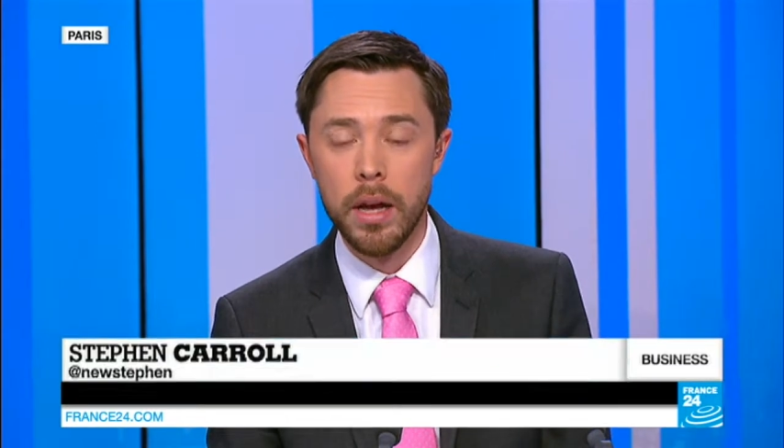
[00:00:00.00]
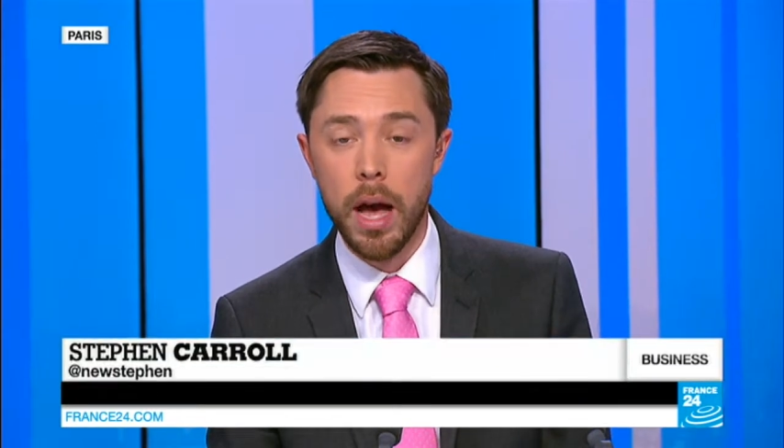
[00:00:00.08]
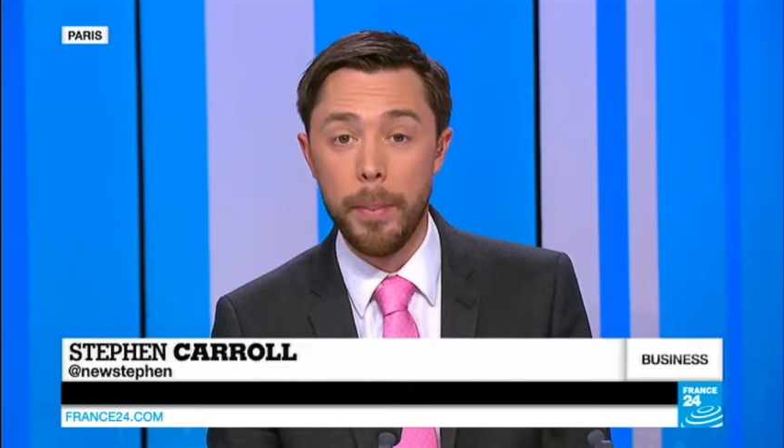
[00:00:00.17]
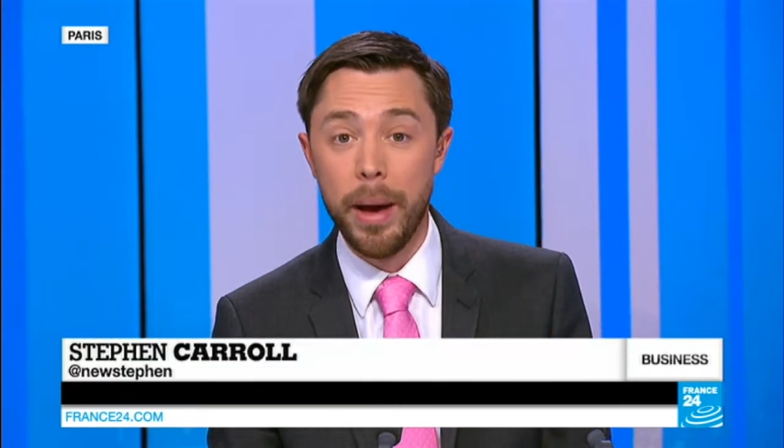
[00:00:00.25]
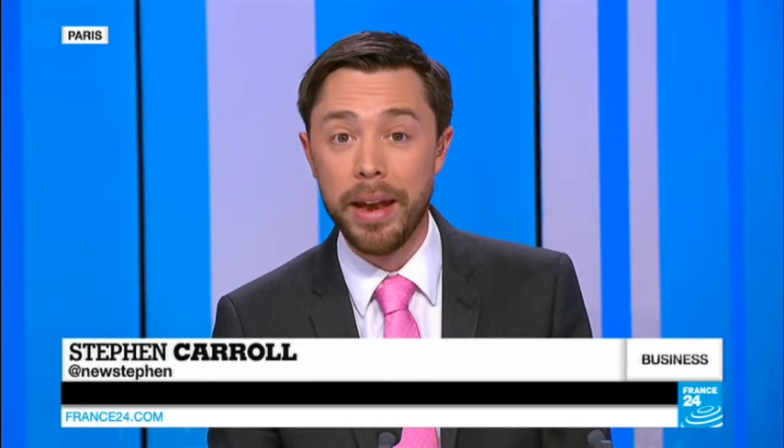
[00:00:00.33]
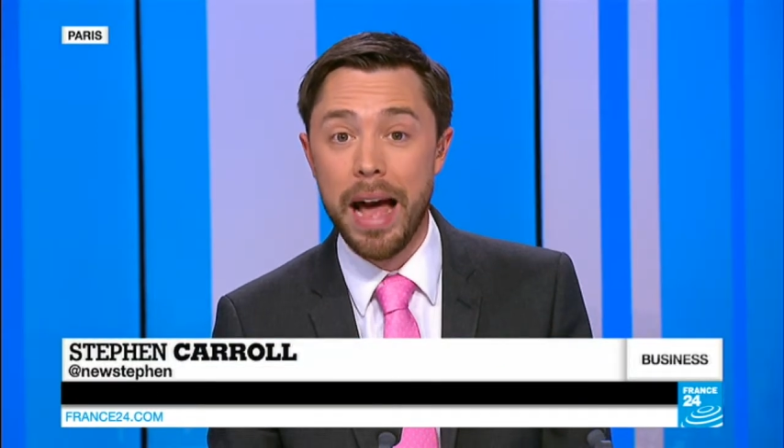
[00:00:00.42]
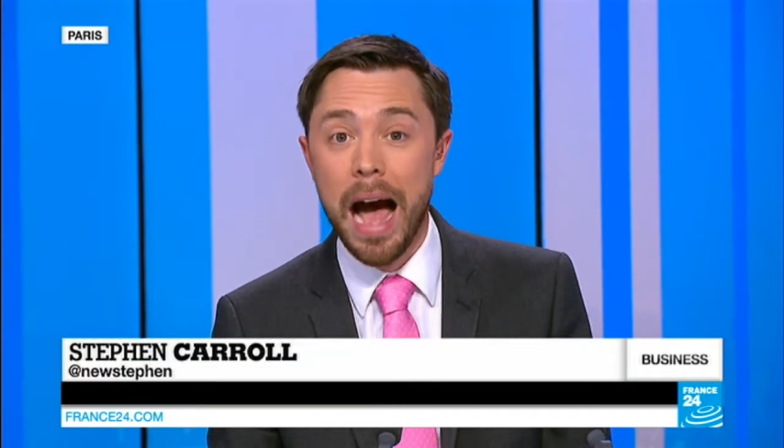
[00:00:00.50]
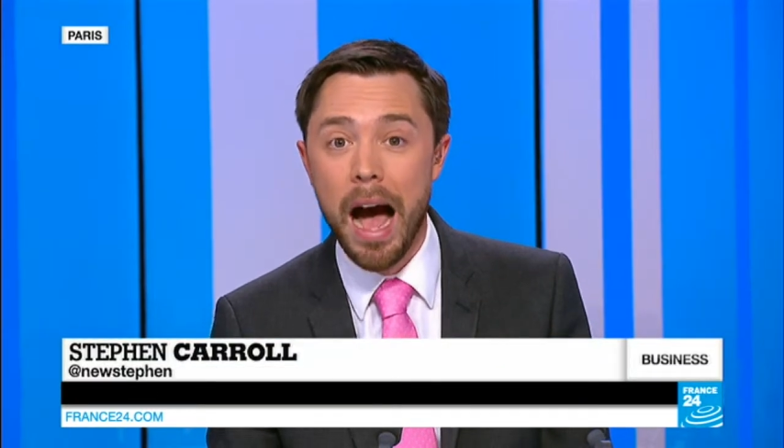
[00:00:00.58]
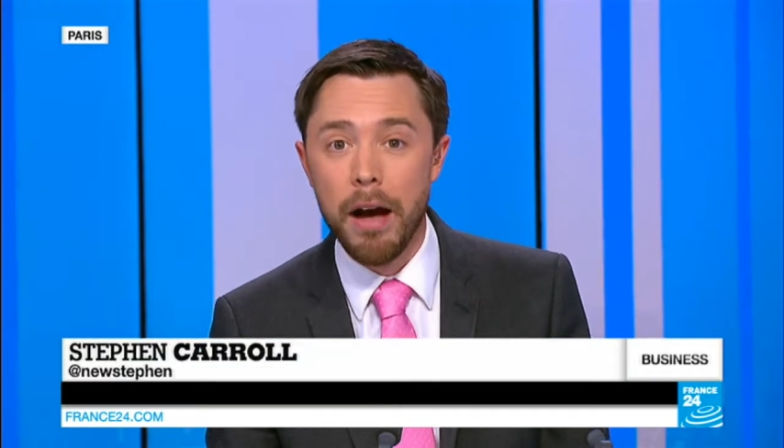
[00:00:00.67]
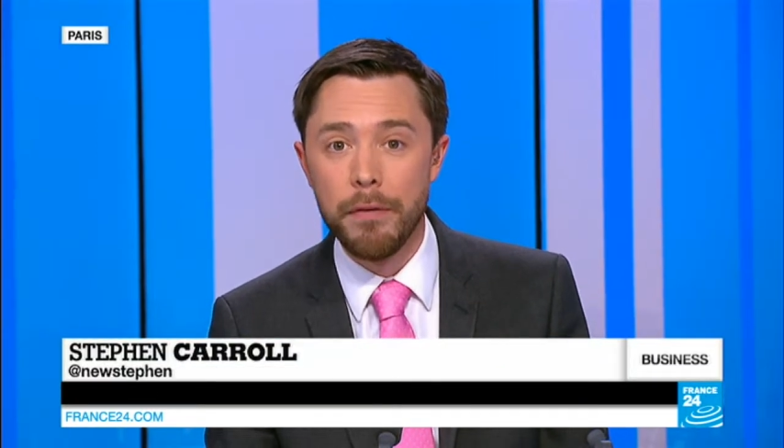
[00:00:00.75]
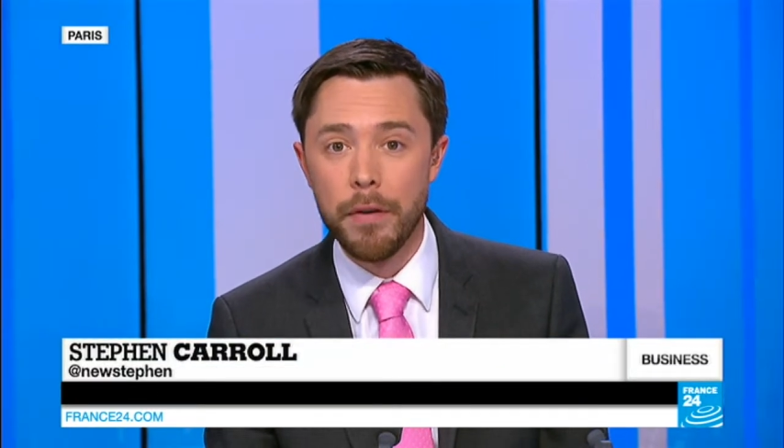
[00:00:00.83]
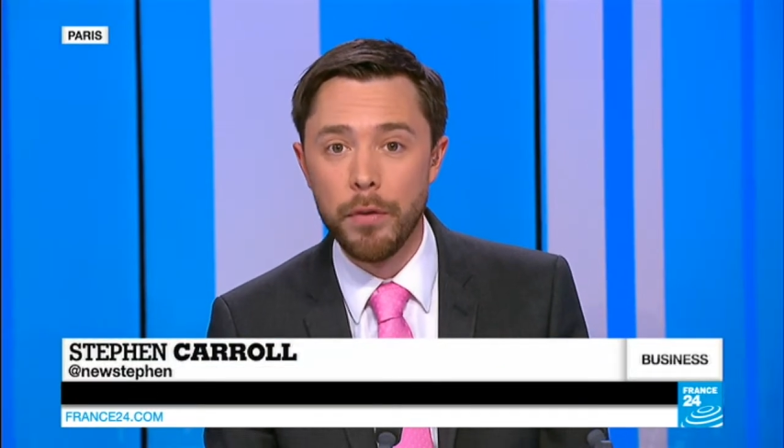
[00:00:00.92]
about
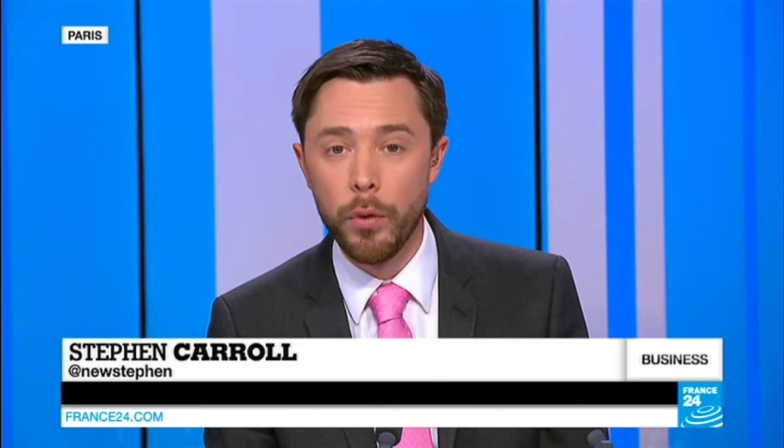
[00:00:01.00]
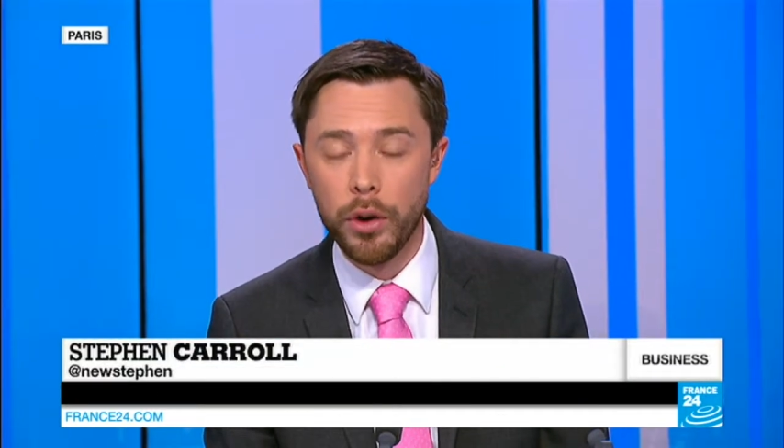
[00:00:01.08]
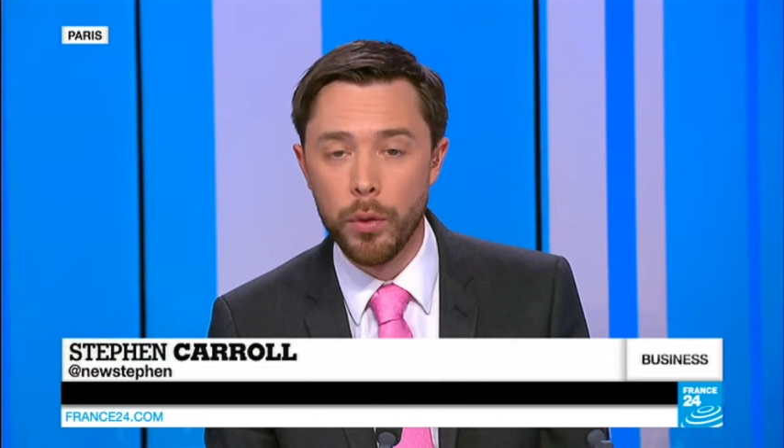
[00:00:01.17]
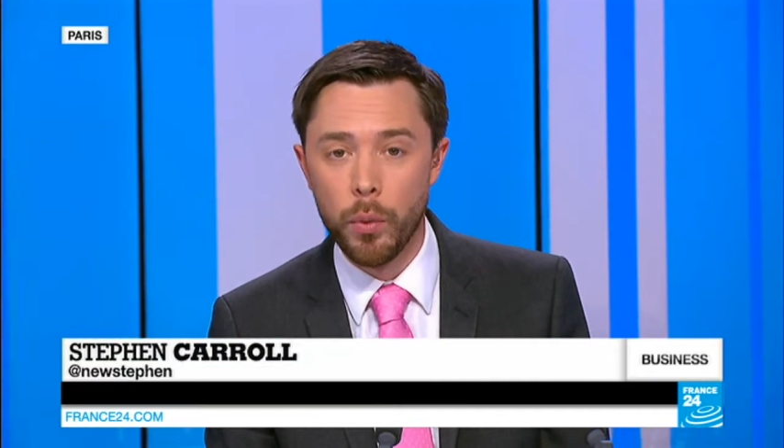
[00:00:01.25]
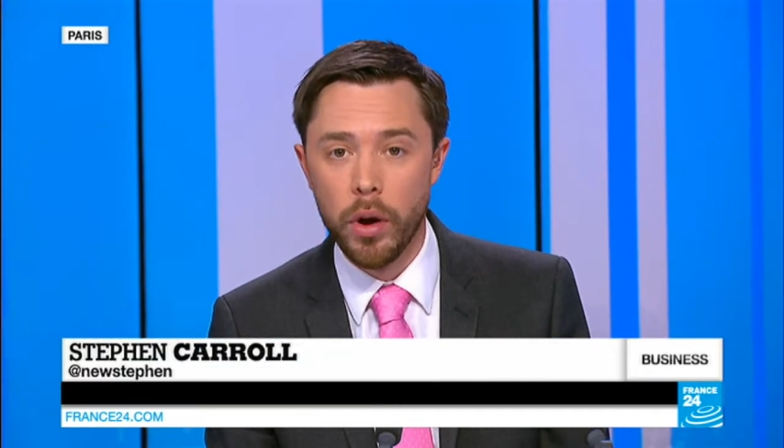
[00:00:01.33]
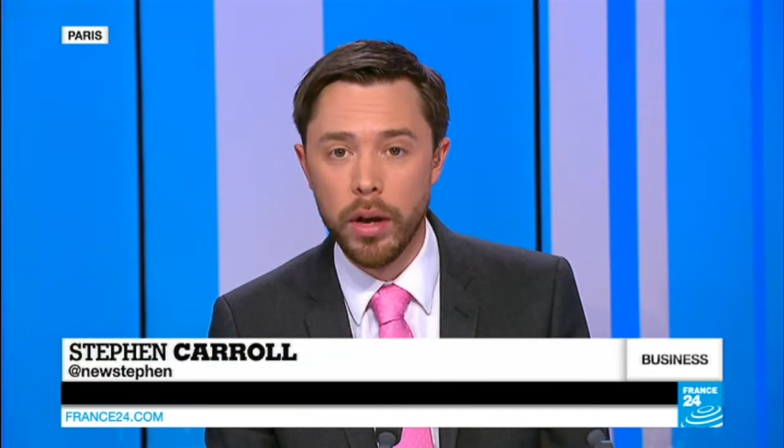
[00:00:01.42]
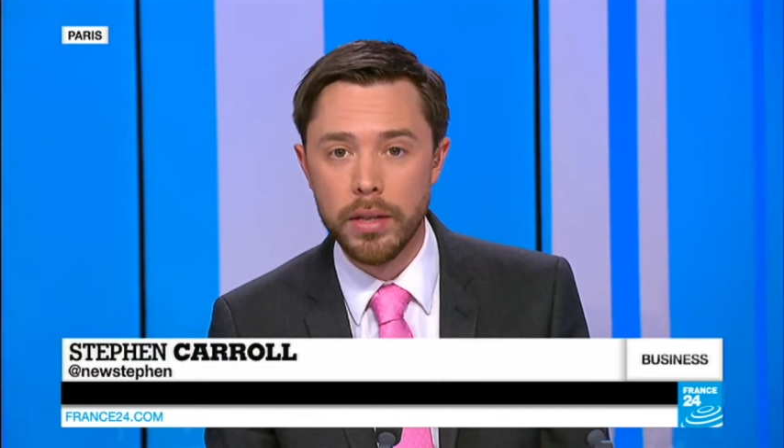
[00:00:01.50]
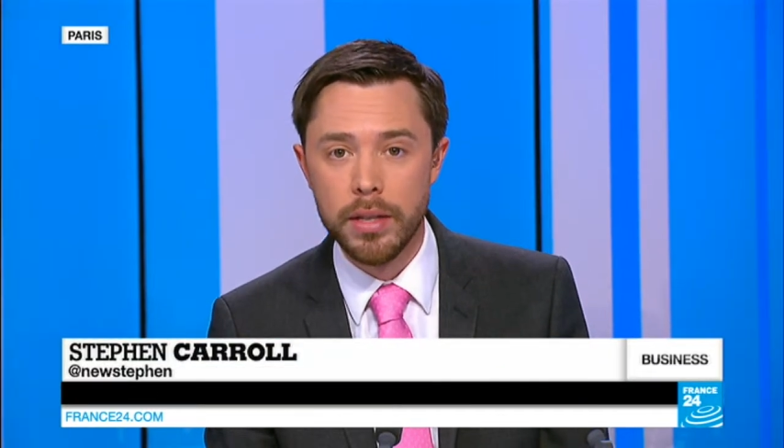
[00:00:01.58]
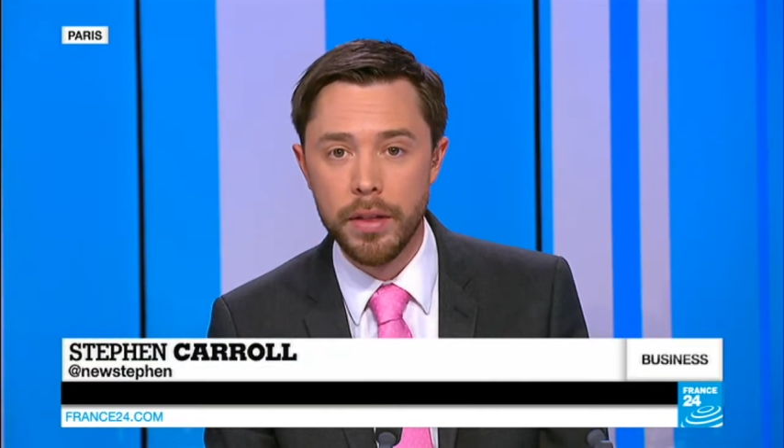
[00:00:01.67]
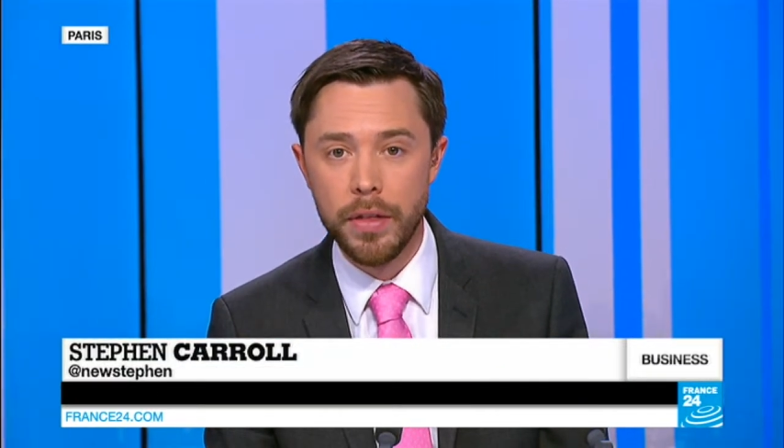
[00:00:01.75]
half of what it was